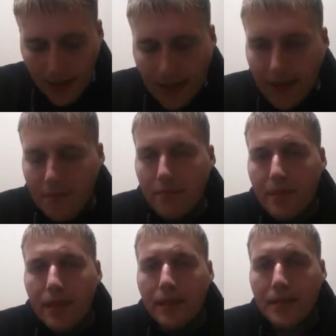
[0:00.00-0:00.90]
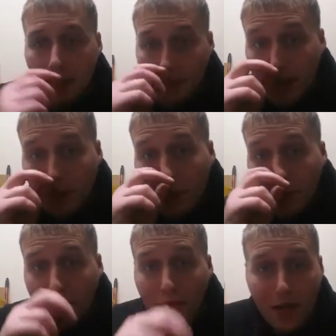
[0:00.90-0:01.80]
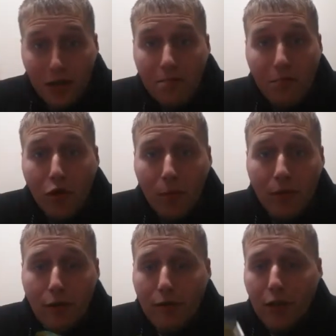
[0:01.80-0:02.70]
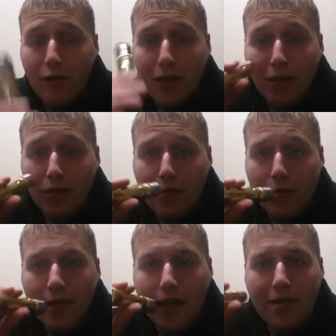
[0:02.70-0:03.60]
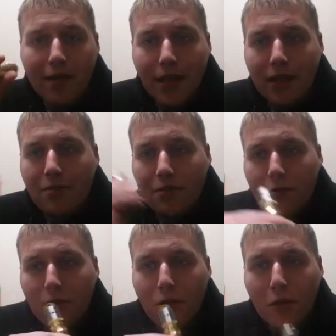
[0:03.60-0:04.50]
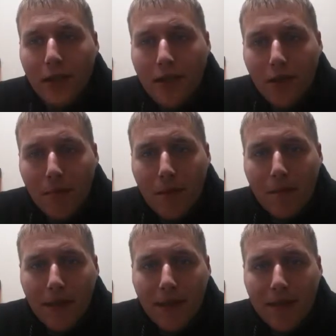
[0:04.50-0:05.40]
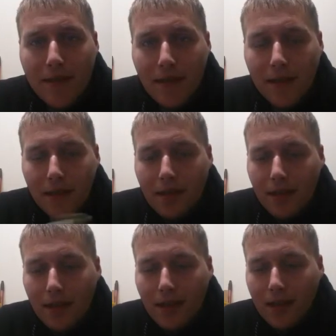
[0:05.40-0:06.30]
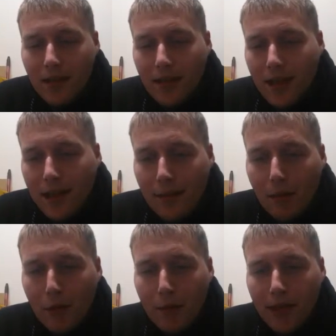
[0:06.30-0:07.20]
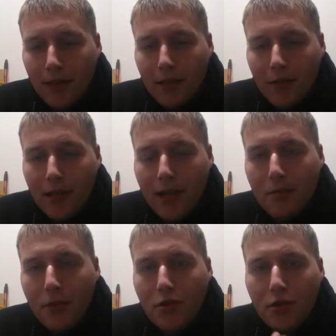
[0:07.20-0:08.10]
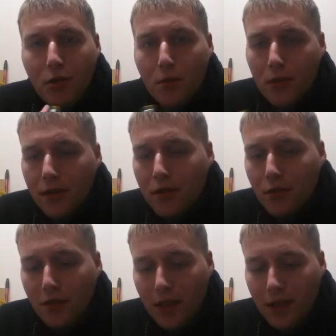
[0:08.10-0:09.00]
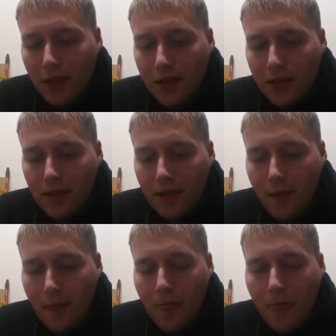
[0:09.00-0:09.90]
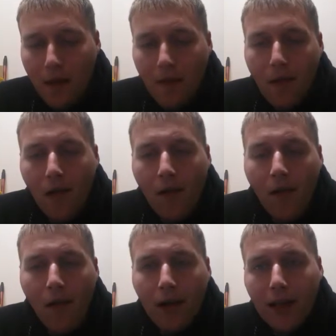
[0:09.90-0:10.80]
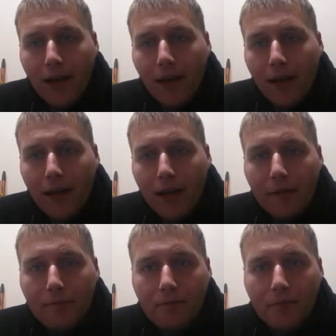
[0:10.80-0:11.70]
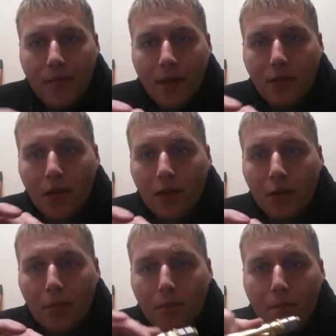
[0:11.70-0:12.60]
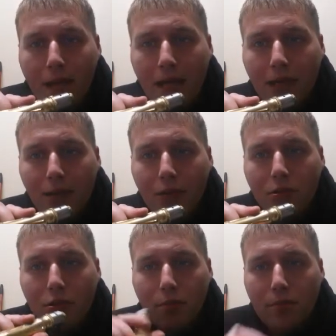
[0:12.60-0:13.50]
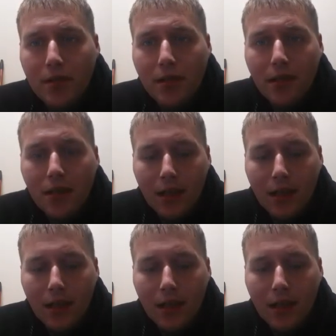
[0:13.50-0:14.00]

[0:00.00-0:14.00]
It's been one of my first proper review videos when we're diving down, so go easy on me please. I'm going to be getting a new camera soon and stuff like that. Lighting, so I can do better close-ups.